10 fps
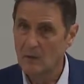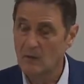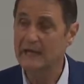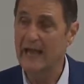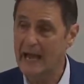
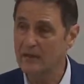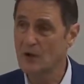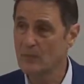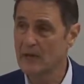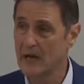We can
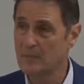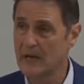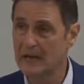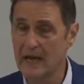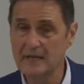go beyond
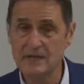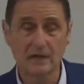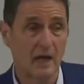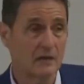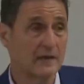
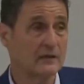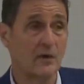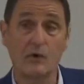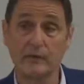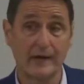medication. Luckily, it's
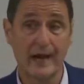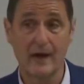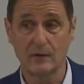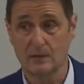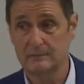over the
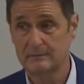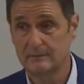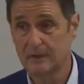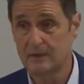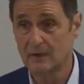counter.
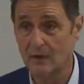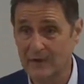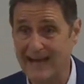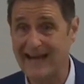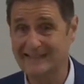You can go
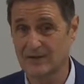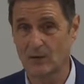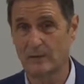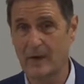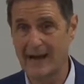to
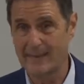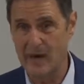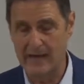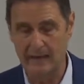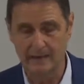Costco and buy a
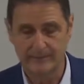bottle.